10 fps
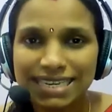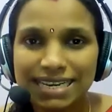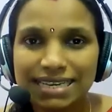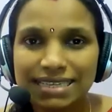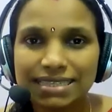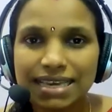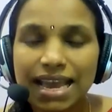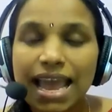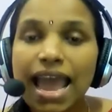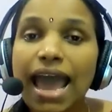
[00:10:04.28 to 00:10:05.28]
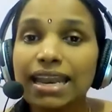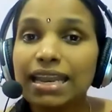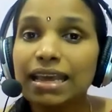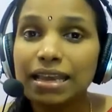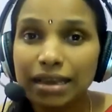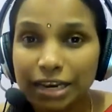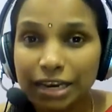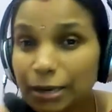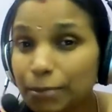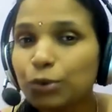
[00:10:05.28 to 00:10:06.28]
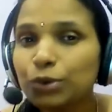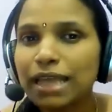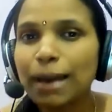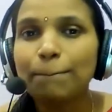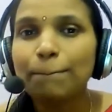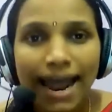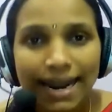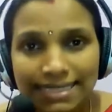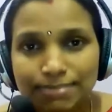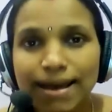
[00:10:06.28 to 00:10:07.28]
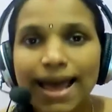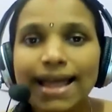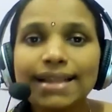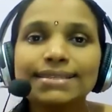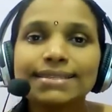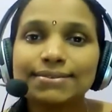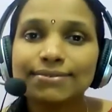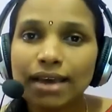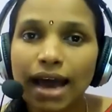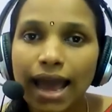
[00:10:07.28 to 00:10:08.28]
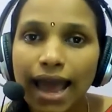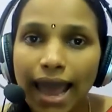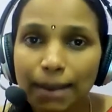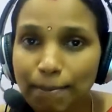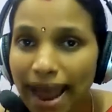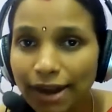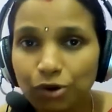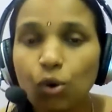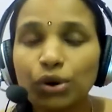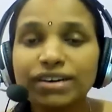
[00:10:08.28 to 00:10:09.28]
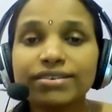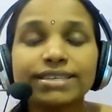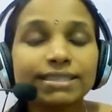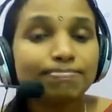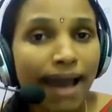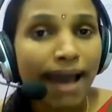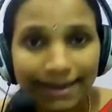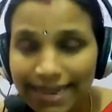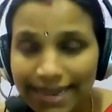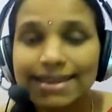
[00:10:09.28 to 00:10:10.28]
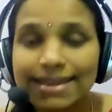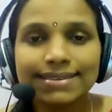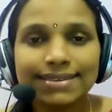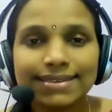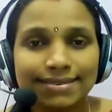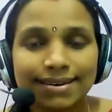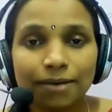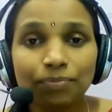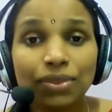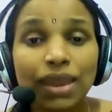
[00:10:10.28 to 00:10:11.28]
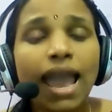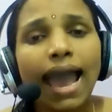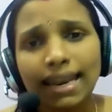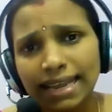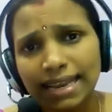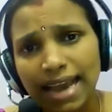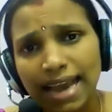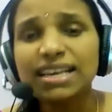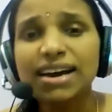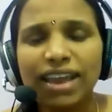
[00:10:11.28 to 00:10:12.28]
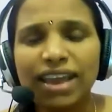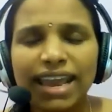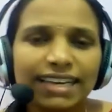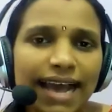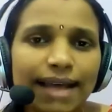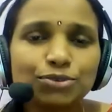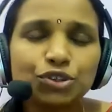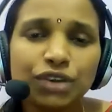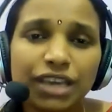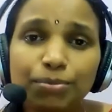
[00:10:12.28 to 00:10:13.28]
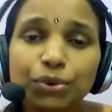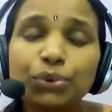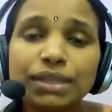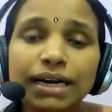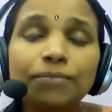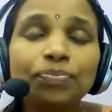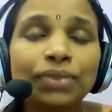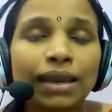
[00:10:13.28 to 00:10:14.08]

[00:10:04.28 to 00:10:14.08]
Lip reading: teeth, and remove the bad smells and bad odors, bad teas, etc. And in other way, it helps to improve the